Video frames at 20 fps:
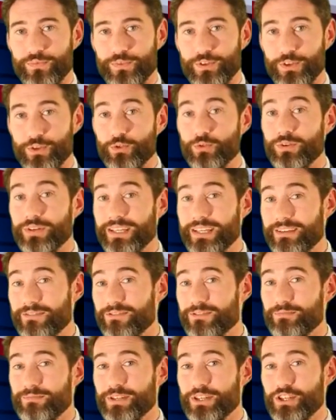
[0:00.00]
You will
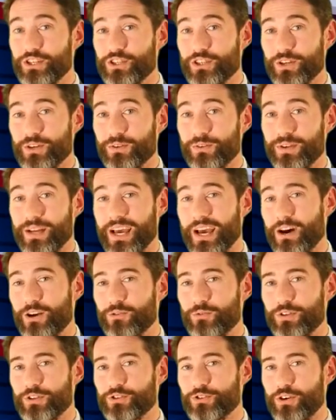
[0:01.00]
even be shown how
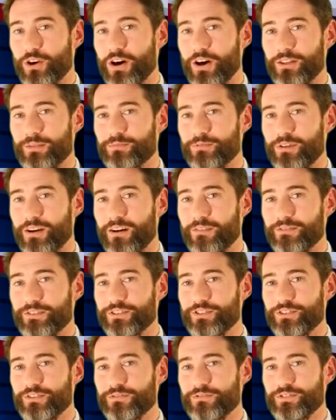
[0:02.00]
to withdraw the
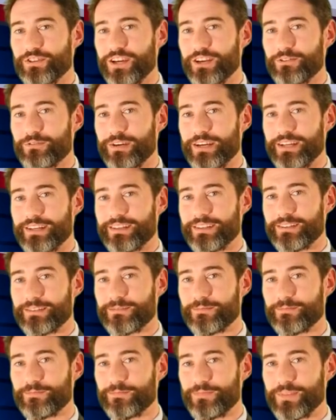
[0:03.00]
profits you've generated.
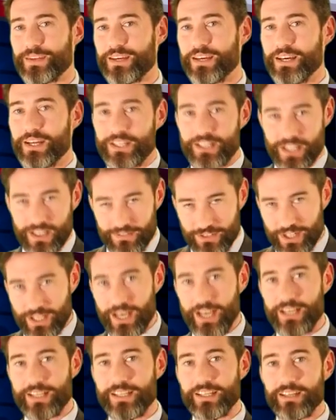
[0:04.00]
To give you
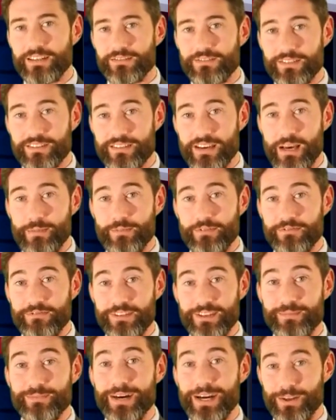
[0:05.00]
an idea of the type of
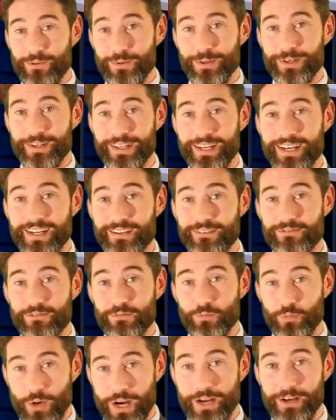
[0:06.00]
feedback we are getting
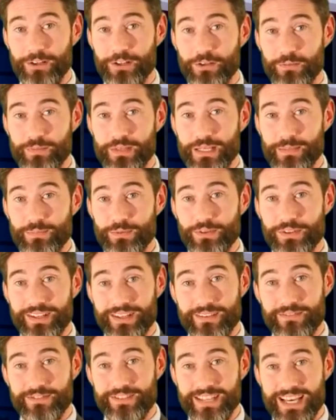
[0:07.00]
from regular people
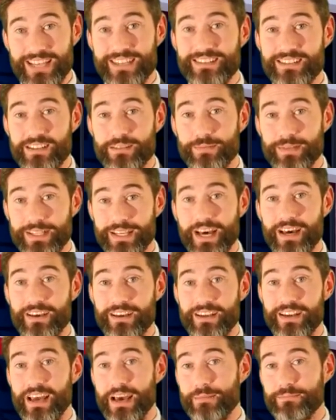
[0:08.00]
that have tested the
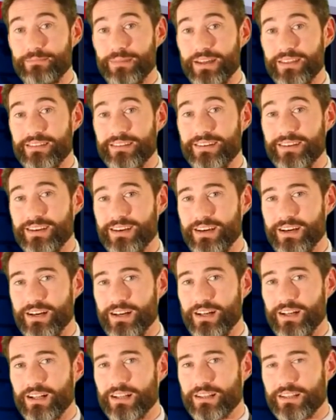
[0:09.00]
Medallion app method,
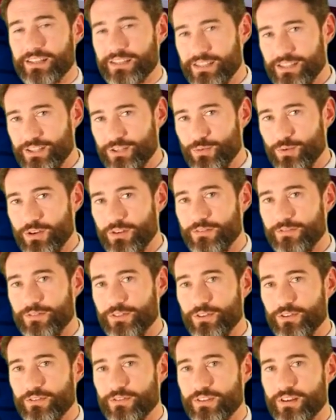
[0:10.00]
listen to what a
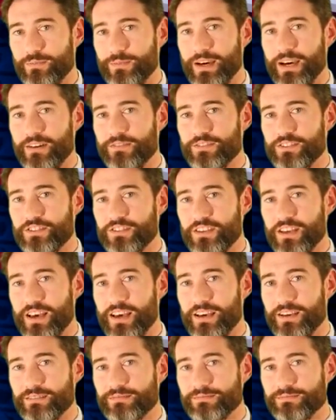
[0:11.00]
few of them have to
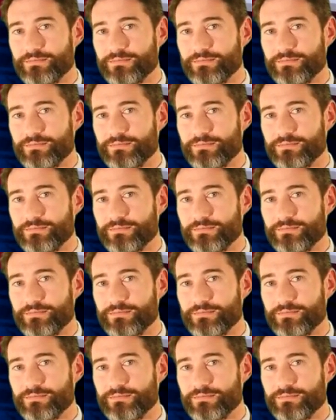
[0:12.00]
say.